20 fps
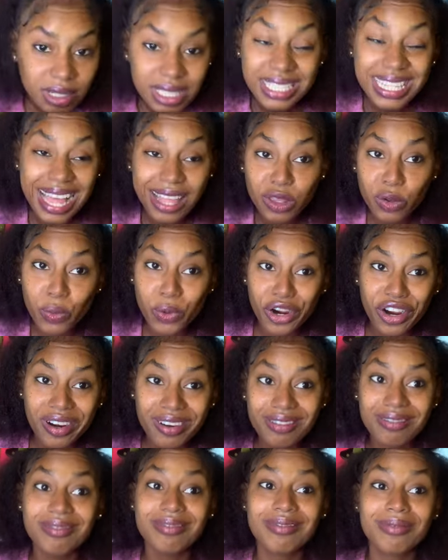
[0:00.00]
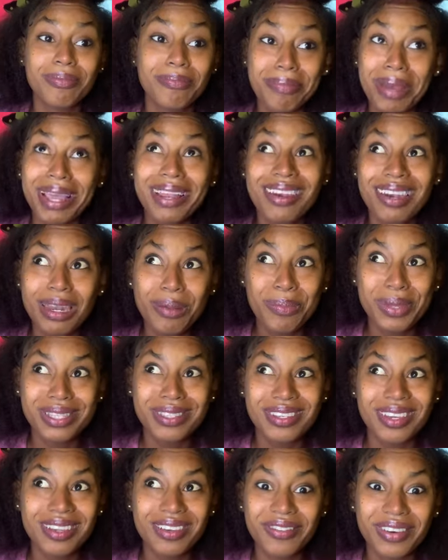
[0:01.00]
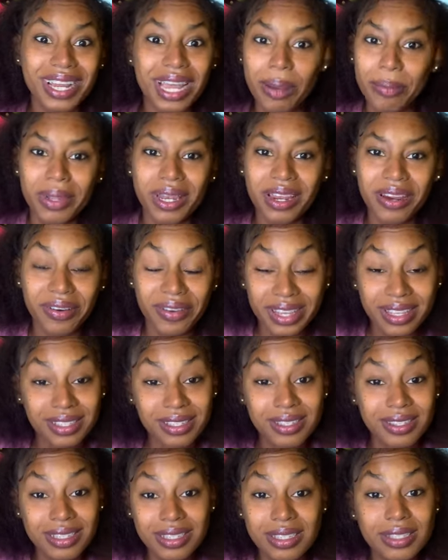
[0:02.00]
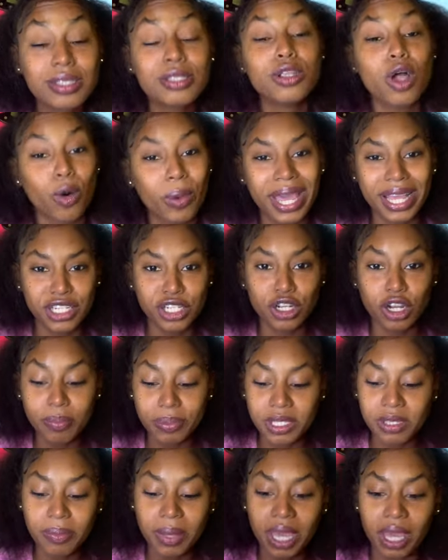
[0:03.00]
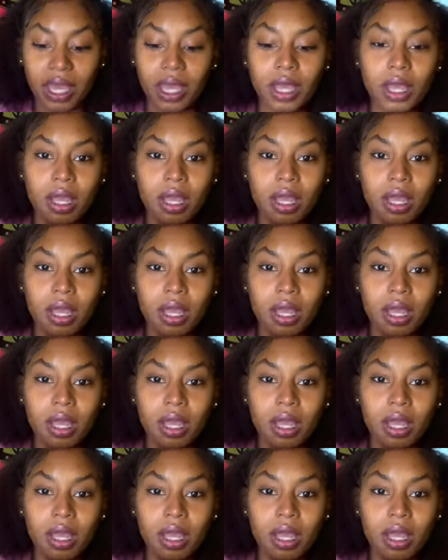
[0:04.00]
Is that the word? My limited vocabulary is no catching up to me.